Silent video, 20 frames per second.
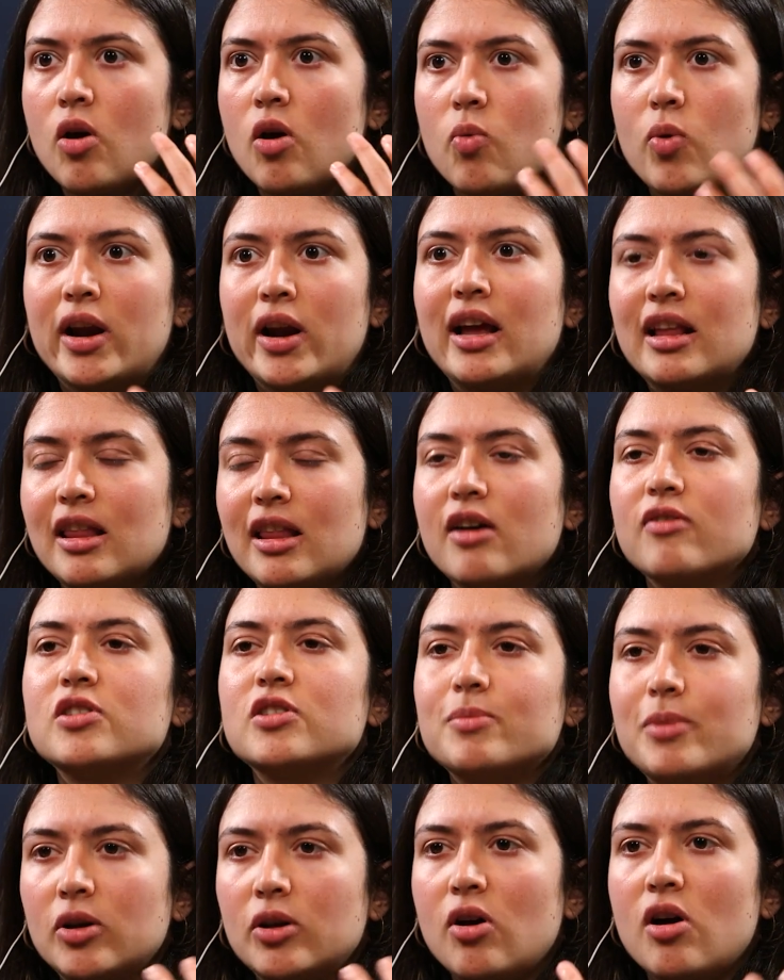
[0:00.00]
what I loved
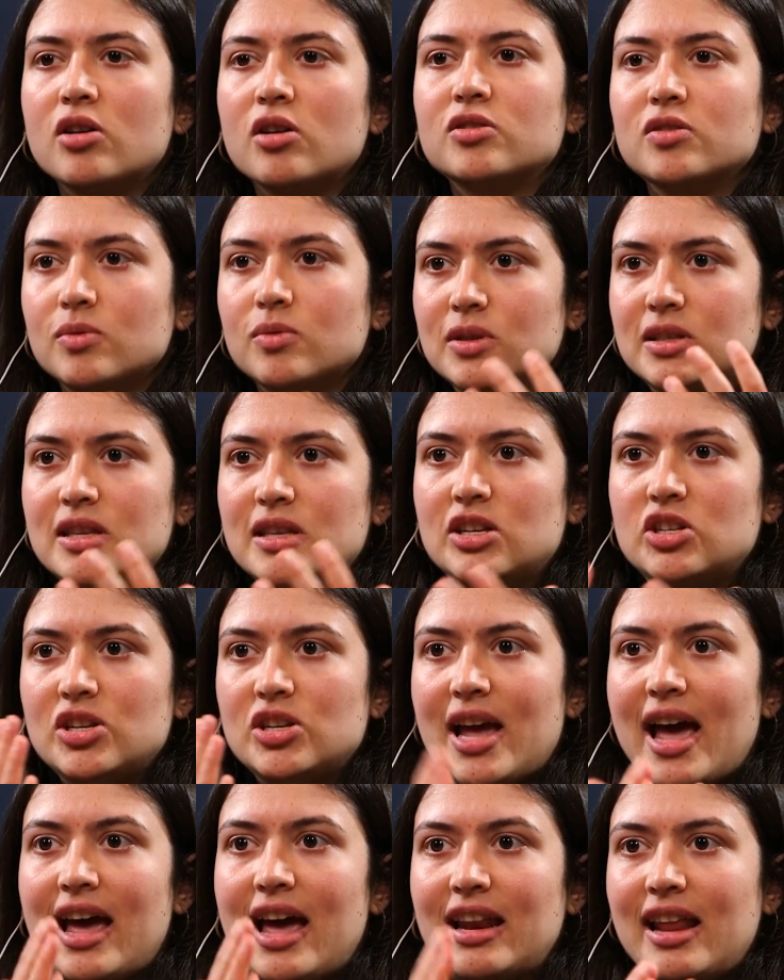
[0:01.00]
about Audre was that she
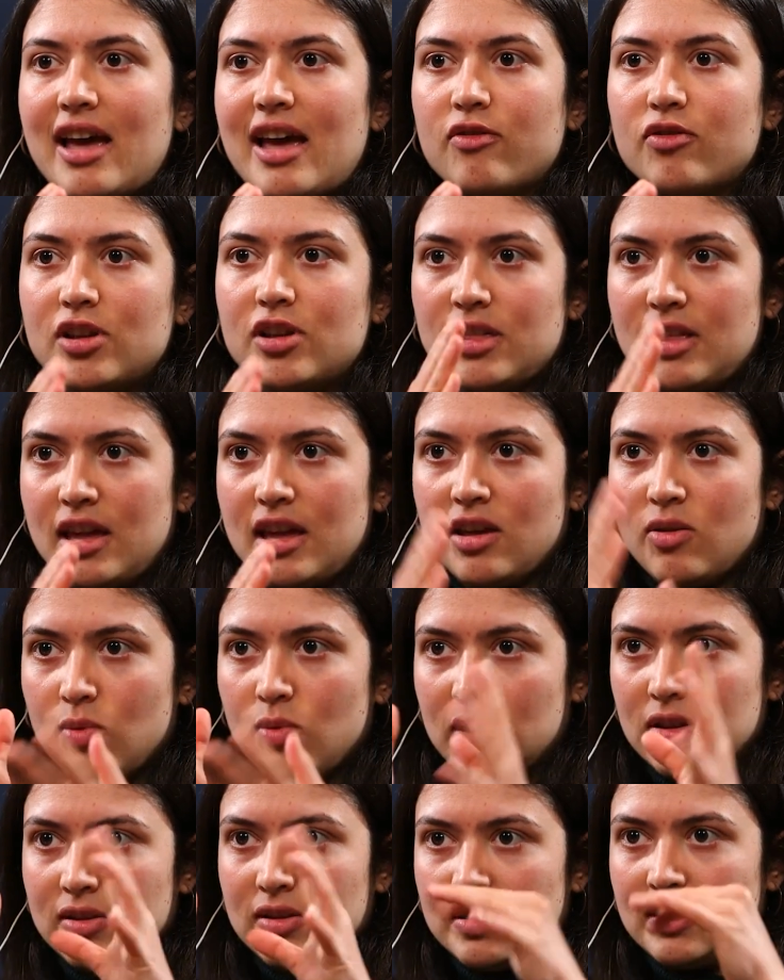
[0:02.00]
had everything
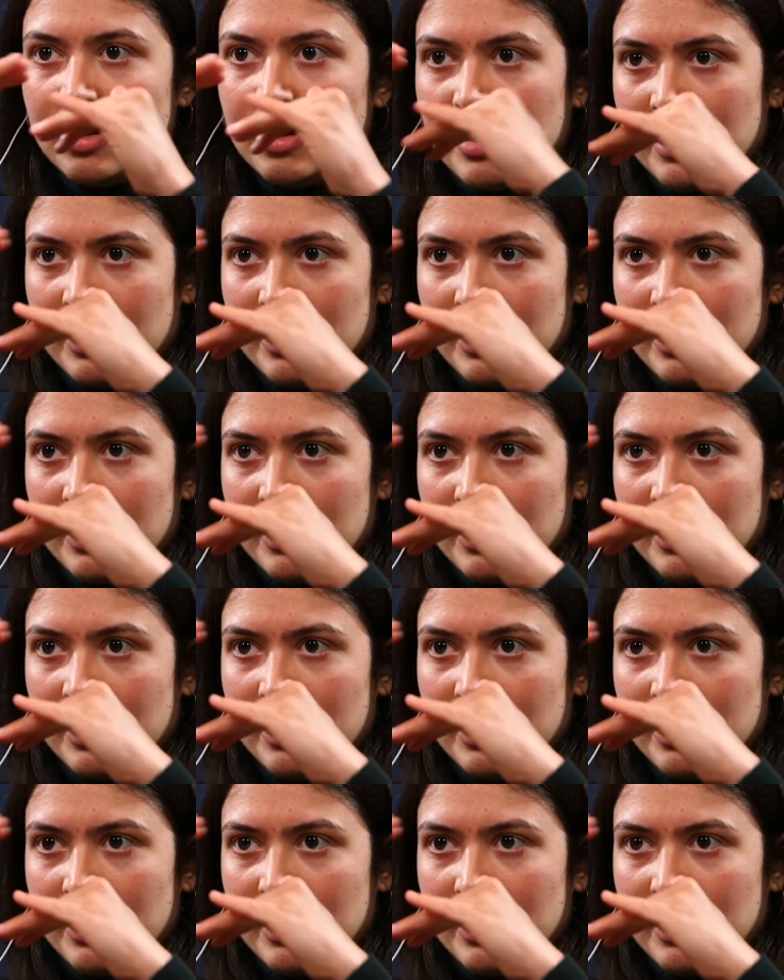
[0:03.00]
was